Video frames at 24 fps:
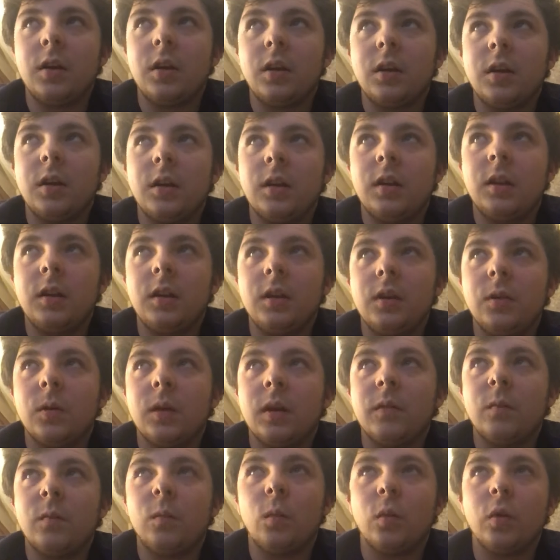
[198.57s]
You
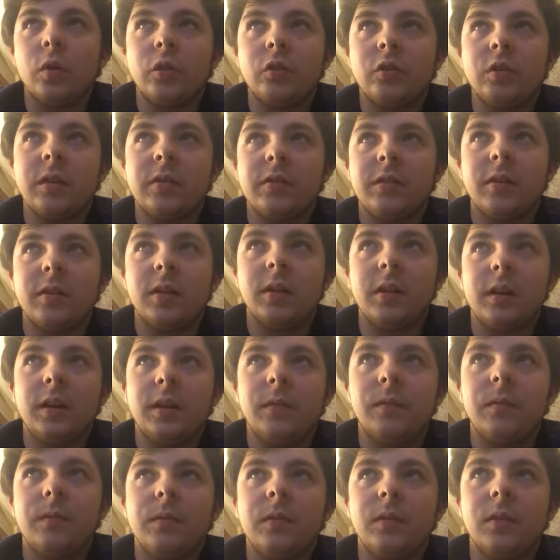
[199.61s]
have one chance to
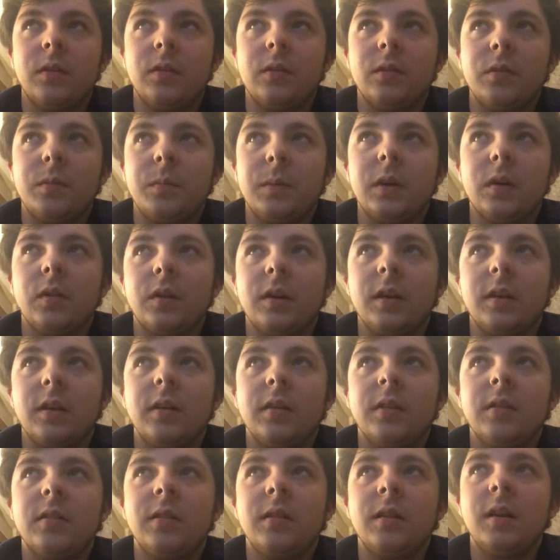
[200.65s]
live, and to be
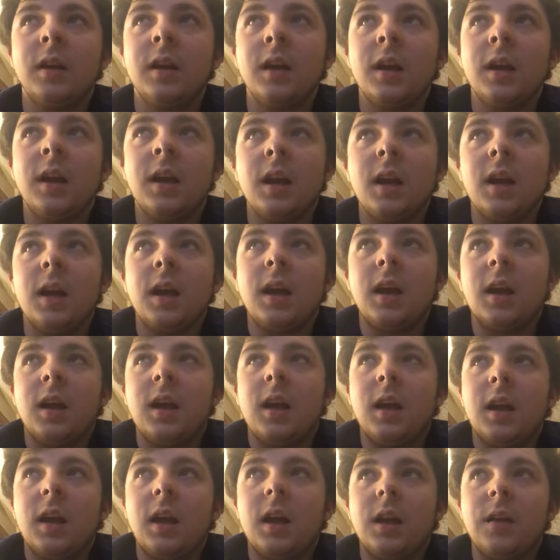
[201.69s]
honest,
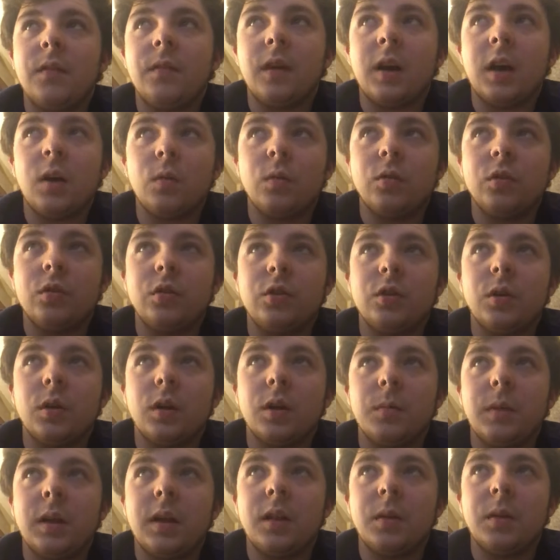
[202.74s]
if I was you,
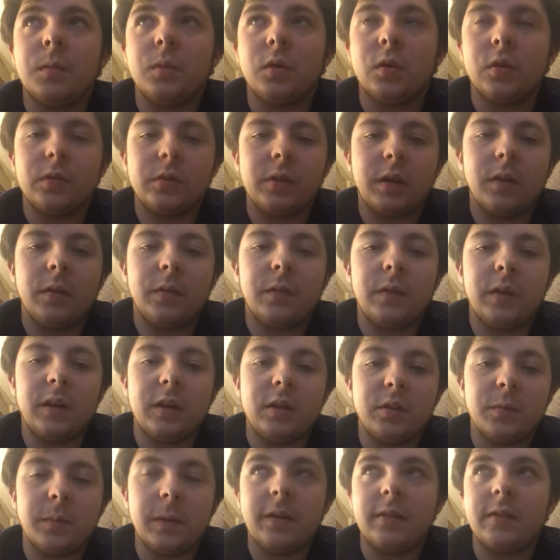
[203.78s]
I'd make the most out of it and
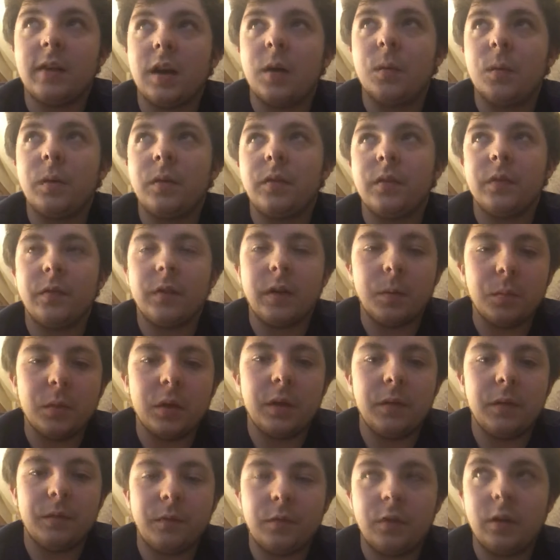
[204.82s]
spend time with your
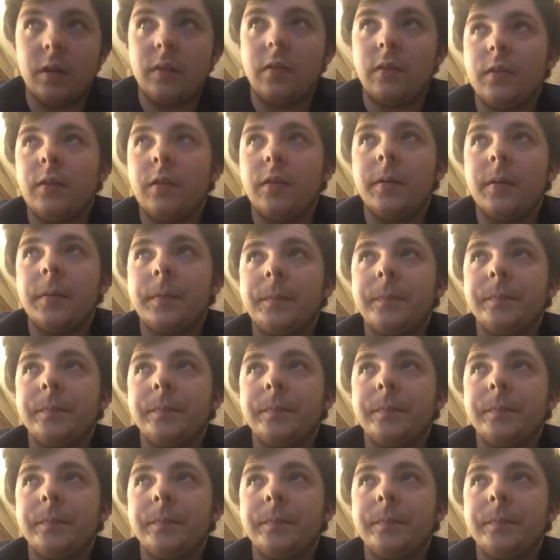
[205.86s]
family and friends.